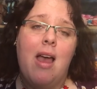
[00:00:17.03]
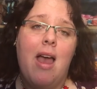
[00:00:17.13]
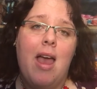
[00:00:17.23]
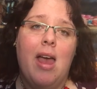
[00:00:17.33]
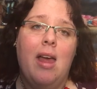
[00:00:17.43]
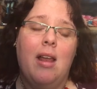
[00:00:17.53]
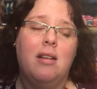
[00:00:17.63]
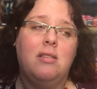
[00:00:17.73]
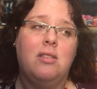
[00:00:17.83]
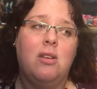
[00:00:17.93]

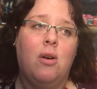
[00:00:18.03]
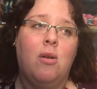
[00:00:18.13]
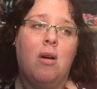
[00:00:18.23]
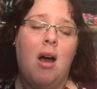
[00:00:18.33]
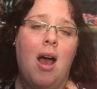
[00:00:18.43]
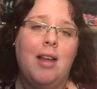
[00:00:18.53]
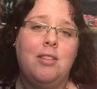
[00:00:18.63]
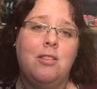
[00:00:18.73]
and so I